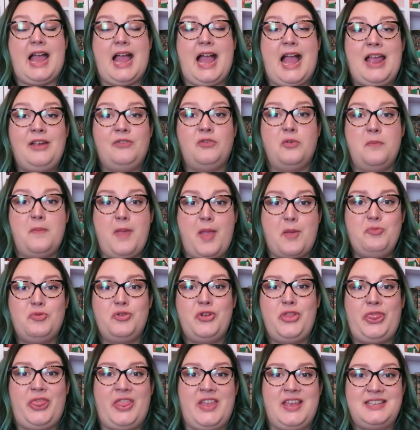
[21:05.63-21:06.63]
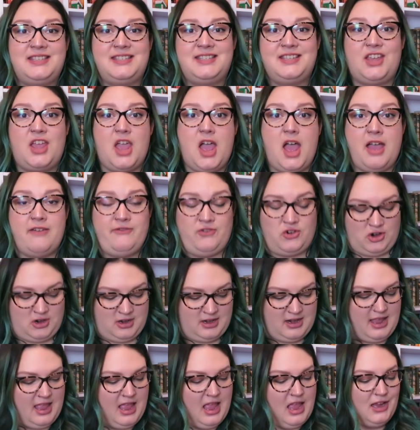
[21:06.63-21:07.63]
and I remember this
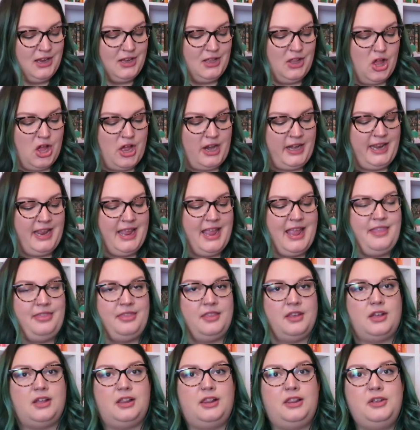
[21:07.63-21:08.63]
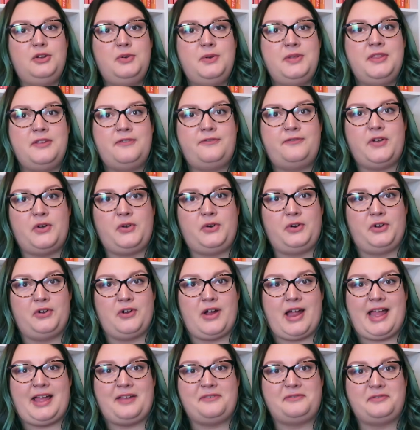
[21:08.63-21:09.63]
cover. Claudia and the Clue in the
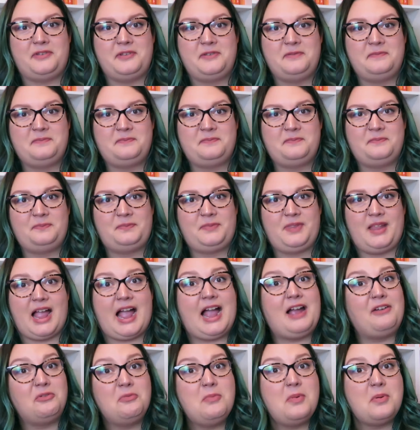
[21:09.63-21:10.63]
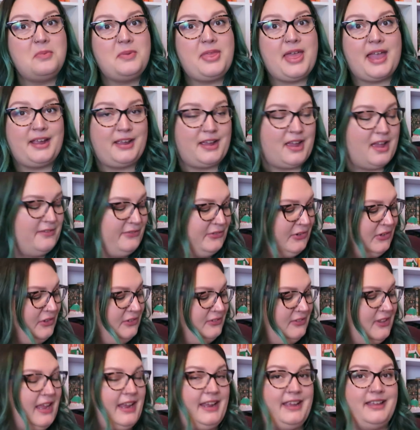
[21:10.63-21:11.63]
Photograph. I remember that
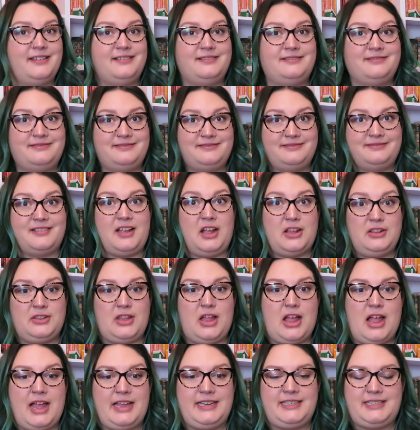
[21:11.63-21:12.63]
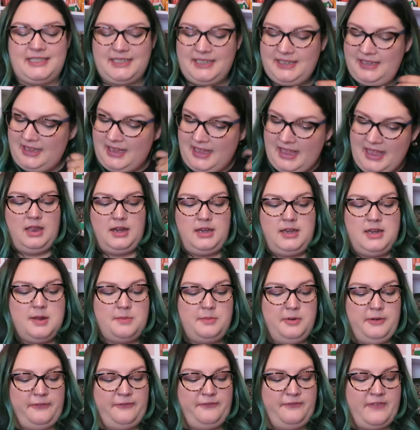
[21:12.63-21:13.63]
cover, like, a lot.
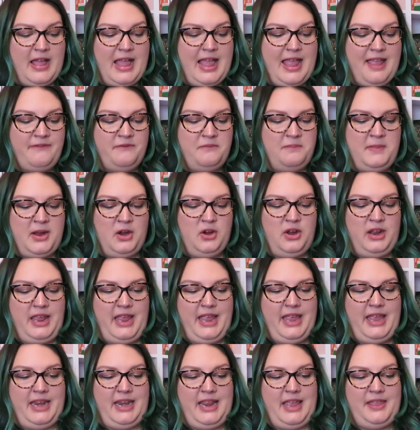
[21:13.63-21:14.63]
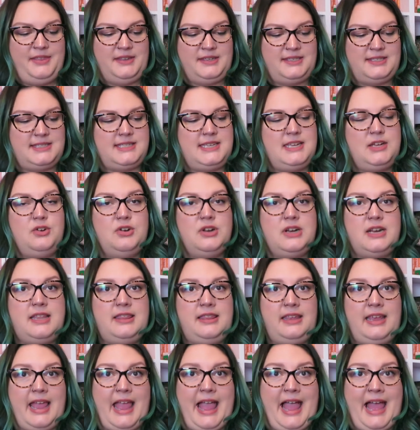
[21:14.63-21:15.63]
Number 5, Mary Ann and the Secret
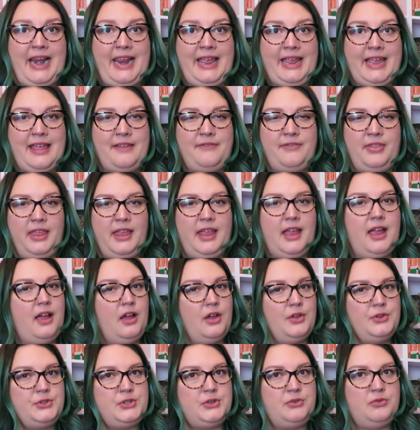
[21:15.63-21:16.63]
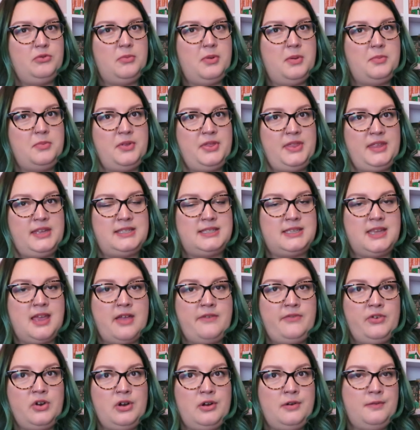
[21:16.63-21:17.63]
in the Attic. I feel like I also remember this
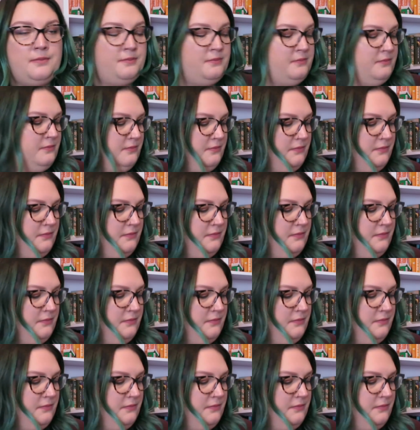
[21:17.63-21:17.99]
cover.